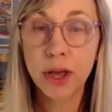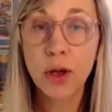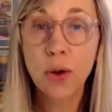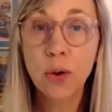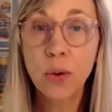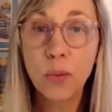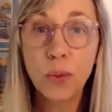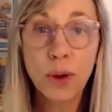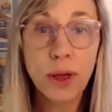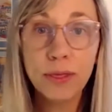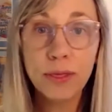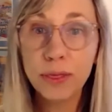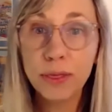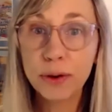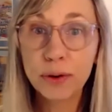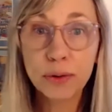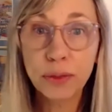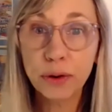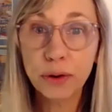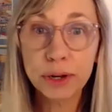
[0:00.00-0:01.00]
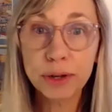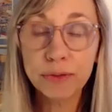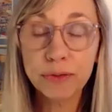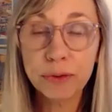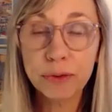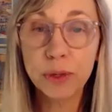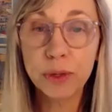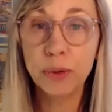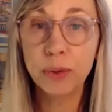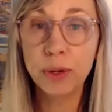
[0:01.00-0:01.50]
when they're learning from
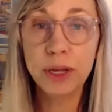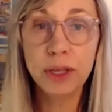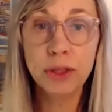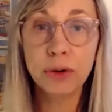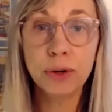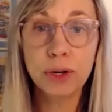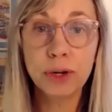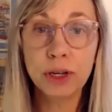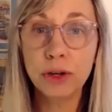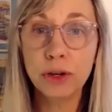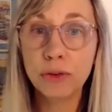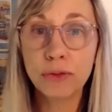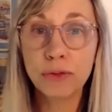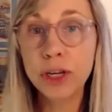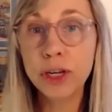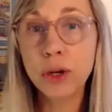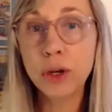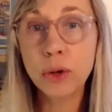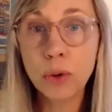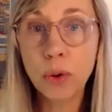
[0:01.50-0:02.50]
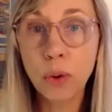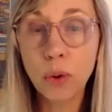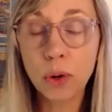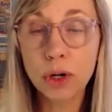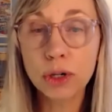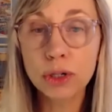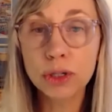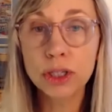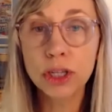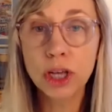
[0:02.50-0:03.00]
you, either in your video
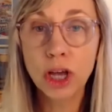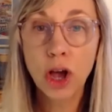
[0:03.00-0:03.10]
course